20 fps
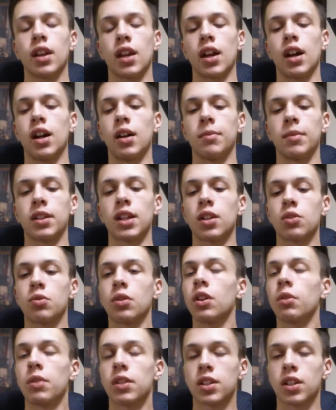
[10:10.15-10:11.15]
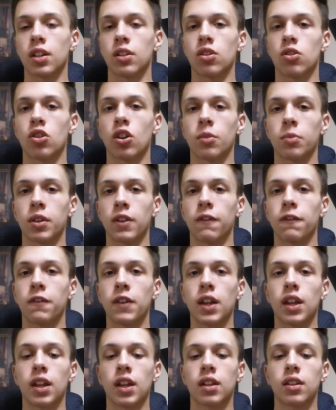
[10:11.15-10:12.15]
and that's really what's going to determine the
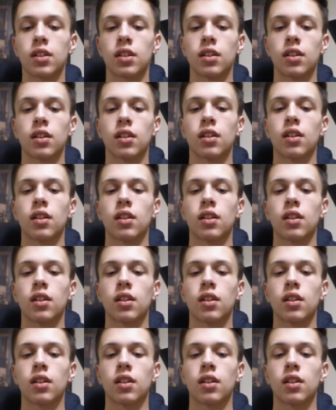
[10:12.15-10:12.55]
fate